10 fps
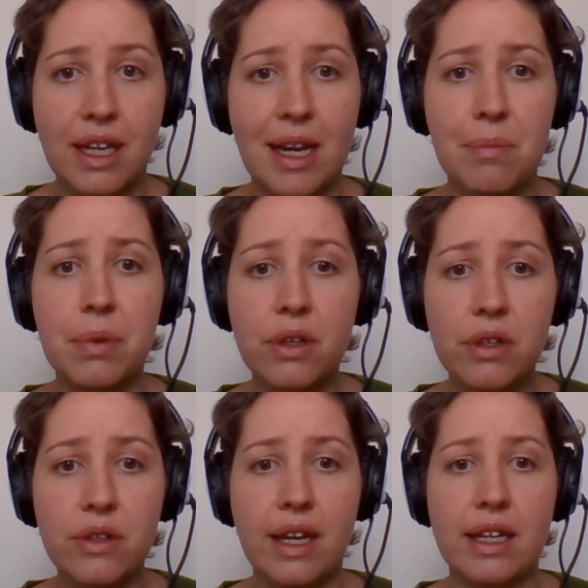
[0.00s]
and
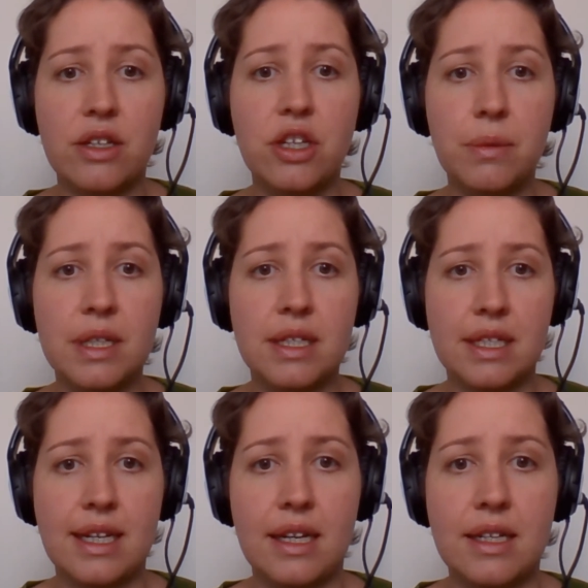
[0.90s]
put that new
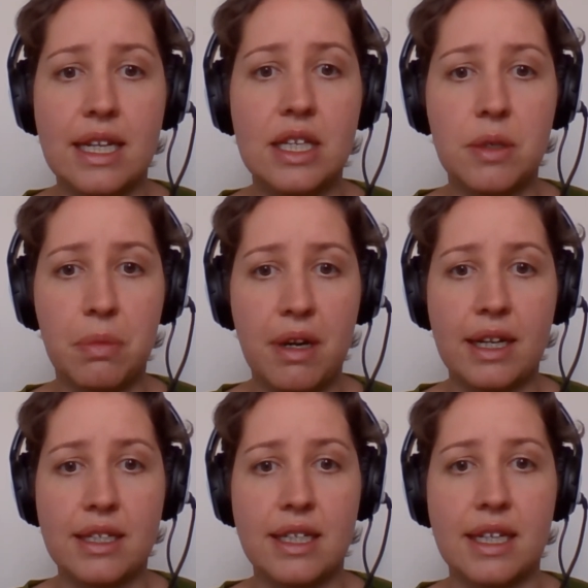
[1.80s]
understanding into
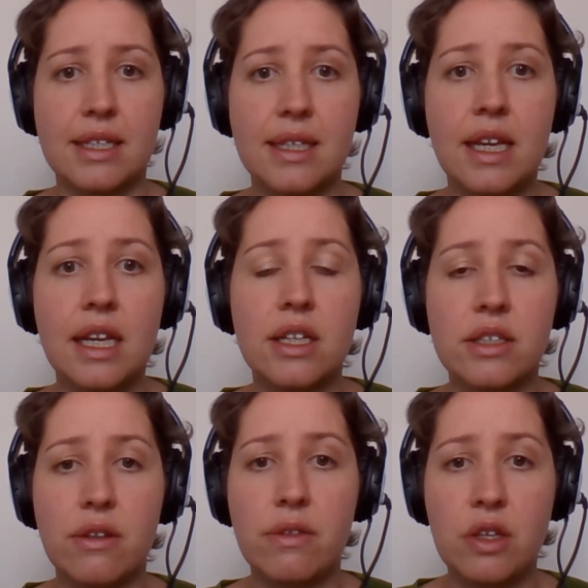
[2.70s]
practice
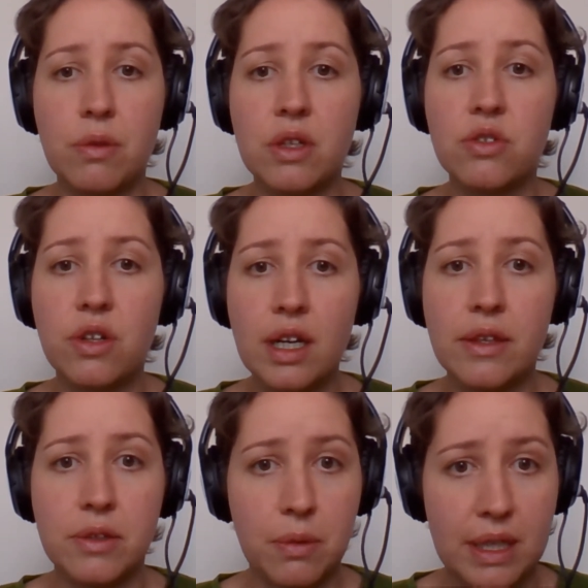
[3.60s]
so that you can try
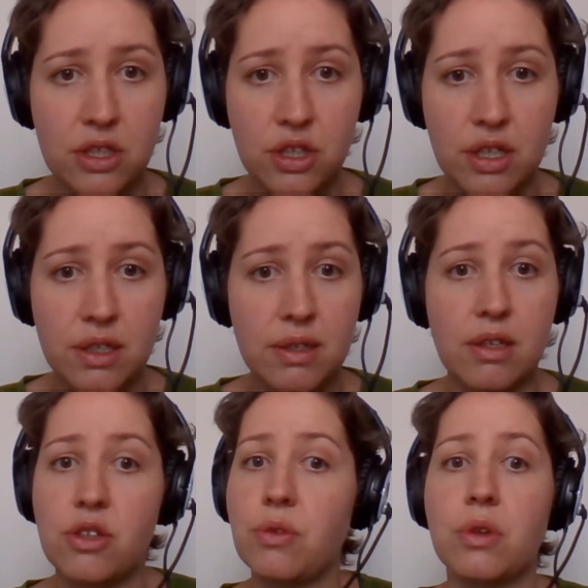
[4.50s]
those questions
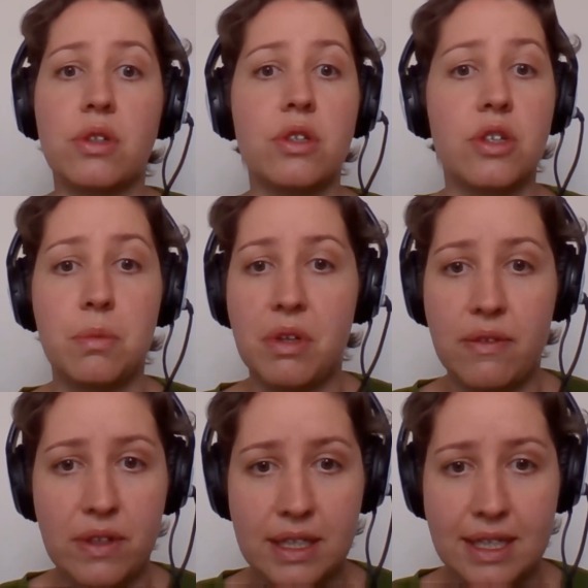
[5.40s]
that you couldn't do
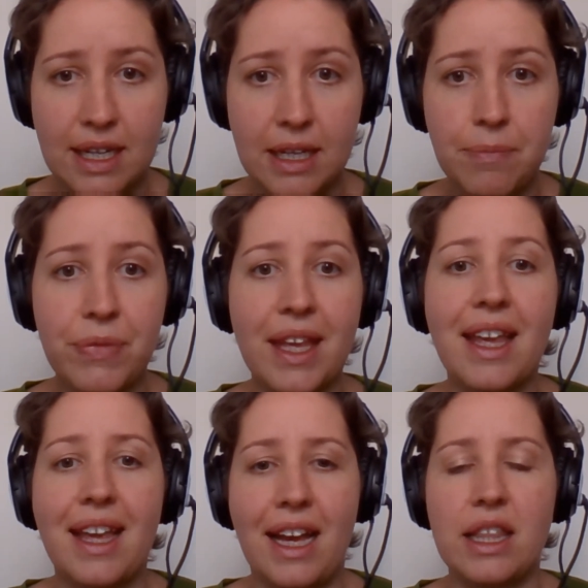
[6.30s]
previously.
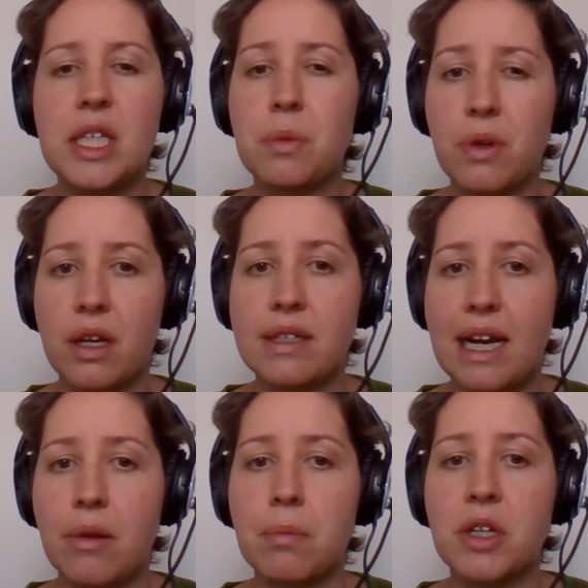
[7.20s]
And this will go
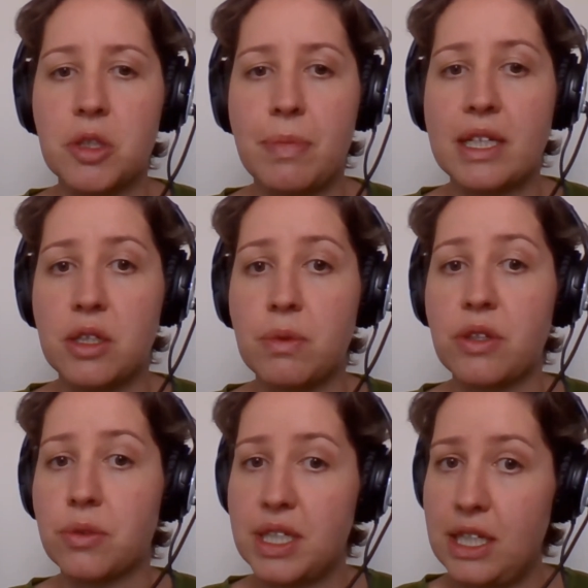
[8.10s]
down much better with
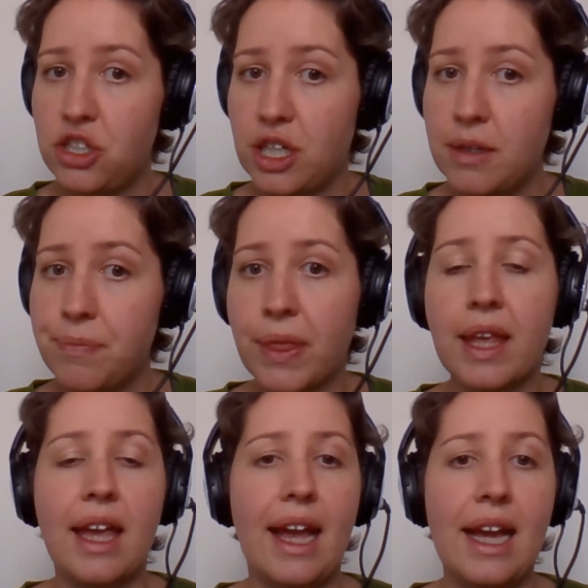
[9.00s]
your teacher
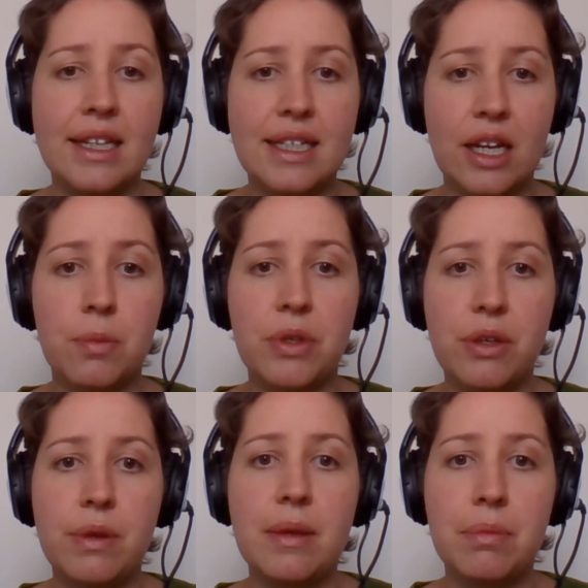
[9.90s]
and help
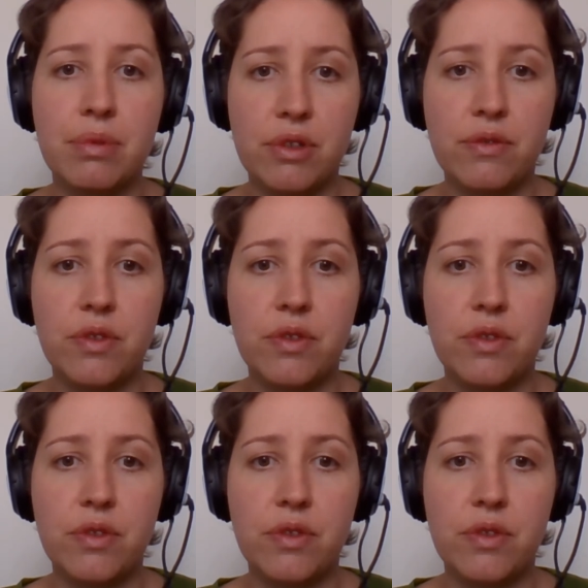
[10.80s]
you improve your